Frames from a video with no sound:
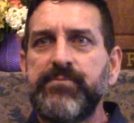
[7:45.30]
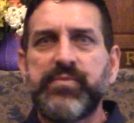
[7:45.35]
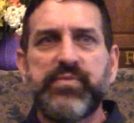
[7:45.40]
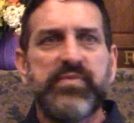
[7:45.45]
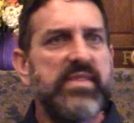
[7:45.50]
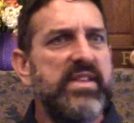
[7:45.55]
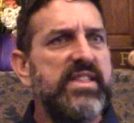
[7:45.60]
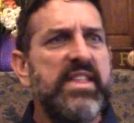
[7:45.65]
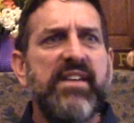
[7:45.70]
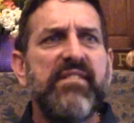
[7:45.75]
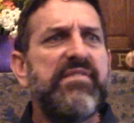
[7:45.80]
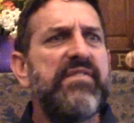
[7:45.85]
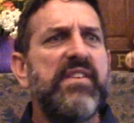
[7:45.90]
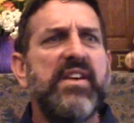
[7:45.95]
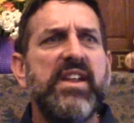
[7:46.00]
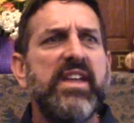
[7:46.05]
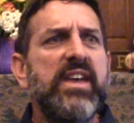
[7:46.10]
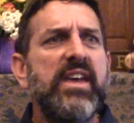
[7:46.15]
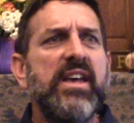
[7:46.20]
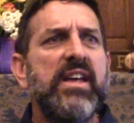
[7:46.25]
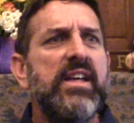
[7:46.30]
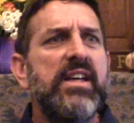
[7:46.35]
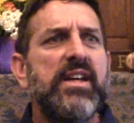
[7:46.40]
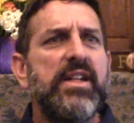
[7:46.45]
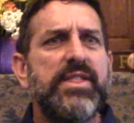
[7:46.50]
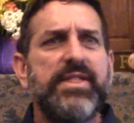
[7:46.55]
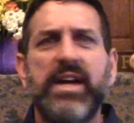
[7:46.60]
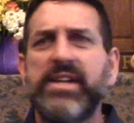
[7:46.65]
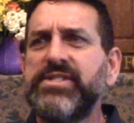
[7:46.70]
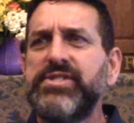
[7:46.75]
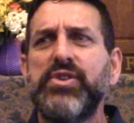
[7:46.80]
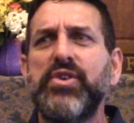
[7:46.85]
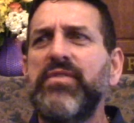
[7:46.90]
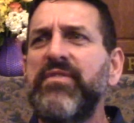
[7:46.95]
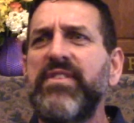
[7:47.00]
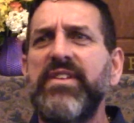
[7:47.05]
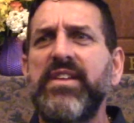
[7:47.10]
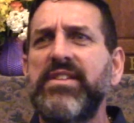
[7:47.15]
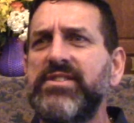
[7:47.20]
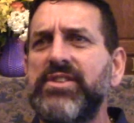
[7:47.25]
Isn't that funny? Thoughts
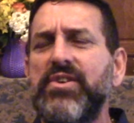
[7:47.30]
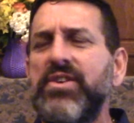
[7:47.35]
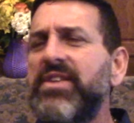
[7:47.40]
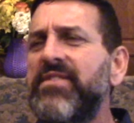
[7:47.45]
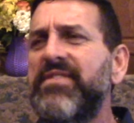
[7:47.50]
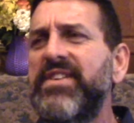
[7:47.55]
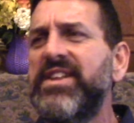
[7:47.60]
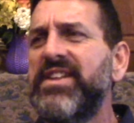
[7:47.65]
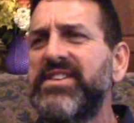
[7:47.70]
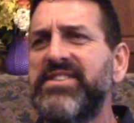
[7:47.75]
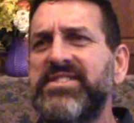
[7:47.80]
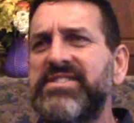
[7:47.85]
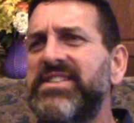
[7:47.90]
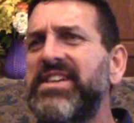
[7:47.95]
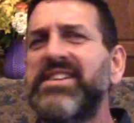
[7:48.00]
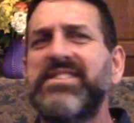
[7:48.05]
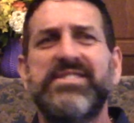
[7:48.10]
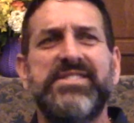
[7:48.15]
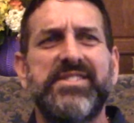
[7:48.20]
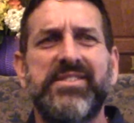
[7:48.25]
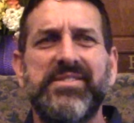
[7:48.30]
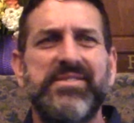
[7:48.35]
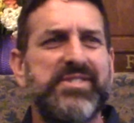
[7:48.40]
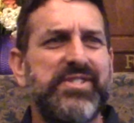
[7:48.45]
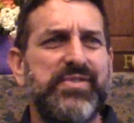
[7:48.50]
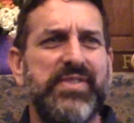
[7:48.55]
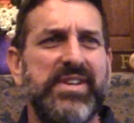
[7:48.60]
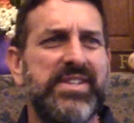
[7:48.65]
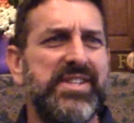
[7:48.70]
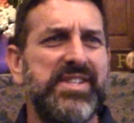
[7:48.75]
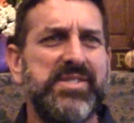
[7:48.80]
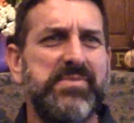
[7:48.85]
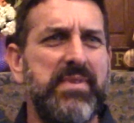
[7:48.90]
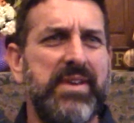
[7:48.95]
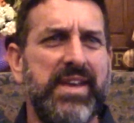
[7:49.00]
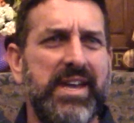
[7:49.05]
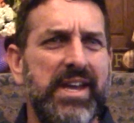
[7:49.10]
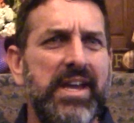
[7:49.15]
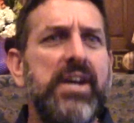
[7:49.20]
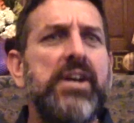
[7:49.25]
don't even exist, strictly
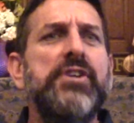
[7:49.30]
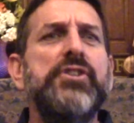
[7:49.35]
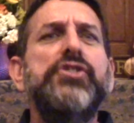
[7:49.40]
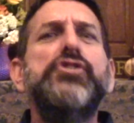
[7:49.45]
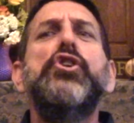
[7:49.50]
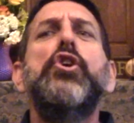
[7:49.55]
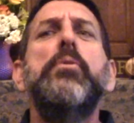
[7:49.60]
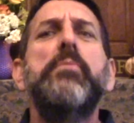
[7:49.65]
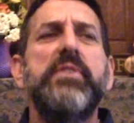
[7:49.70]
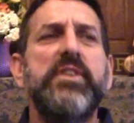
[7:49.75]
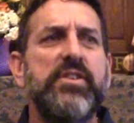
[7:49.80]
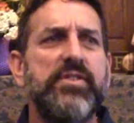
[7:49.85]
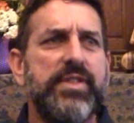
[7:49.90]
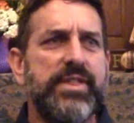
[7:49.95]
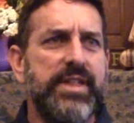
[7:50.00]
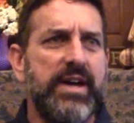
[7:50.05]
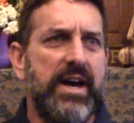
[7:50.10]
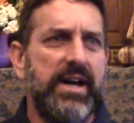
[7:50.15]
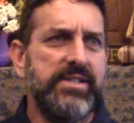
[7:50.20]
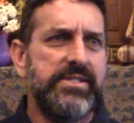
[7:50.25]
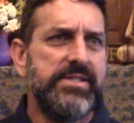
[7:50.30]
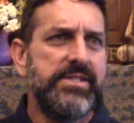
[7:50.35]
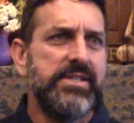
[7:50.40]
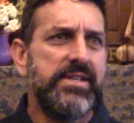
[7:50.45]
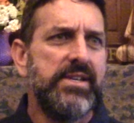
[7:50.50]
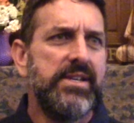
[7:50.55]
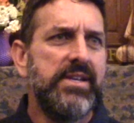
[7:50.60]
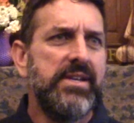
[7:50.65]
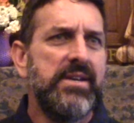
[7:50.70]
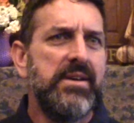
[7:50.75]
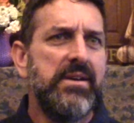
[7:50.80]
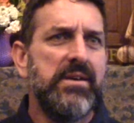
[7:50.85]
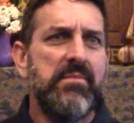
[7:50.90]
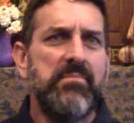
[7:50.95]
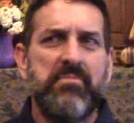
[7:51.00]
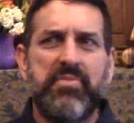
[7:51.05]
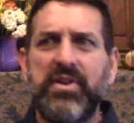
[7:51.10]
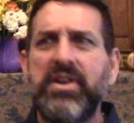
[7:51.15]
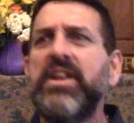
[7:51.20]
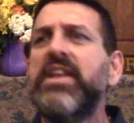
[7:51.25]
speaking. Show me your thoughts.
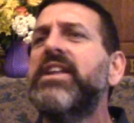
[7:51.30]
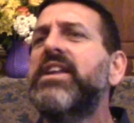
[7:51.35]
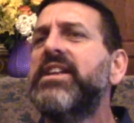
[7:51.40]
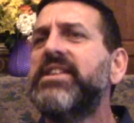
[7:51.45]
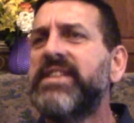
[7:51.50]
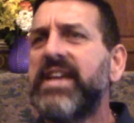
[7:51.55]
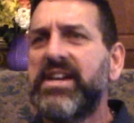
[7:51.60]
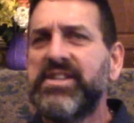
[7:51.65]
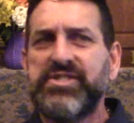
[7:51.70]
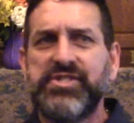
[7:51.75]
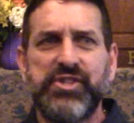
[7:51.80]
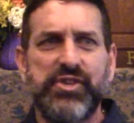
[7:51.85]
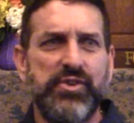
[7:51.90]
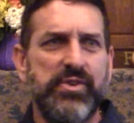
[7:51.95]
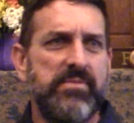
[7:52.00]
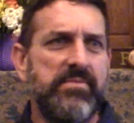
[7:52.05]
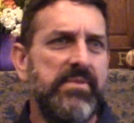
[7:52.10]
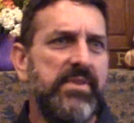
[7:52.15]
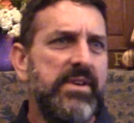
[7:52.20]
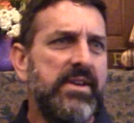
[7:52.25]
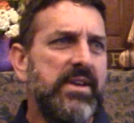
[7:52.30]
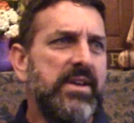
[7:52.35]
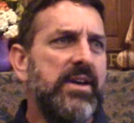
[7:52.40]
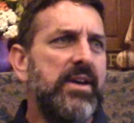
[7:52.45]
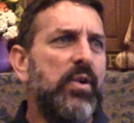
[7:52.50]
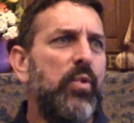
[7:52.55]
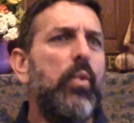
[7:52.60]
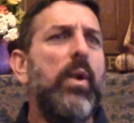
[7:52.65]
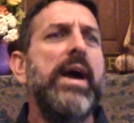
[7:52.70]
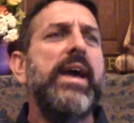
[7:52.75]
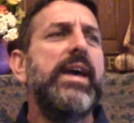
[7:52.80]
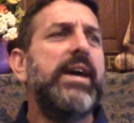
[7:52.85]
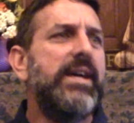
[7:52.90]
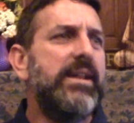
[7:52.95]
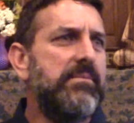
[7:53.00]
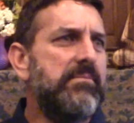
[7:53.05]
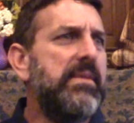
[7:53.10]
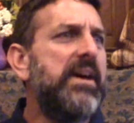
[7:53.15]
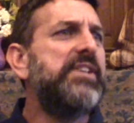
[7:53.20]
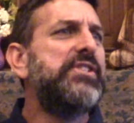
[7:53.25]
Put it in a test tube. Weigh
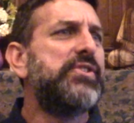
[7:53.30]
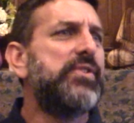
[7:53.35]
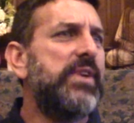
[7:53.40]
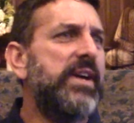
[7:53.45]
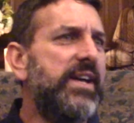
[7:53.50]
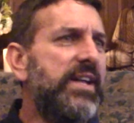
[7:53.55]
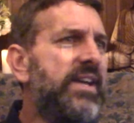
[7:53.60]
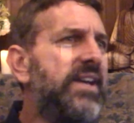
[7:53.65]
it, measure it.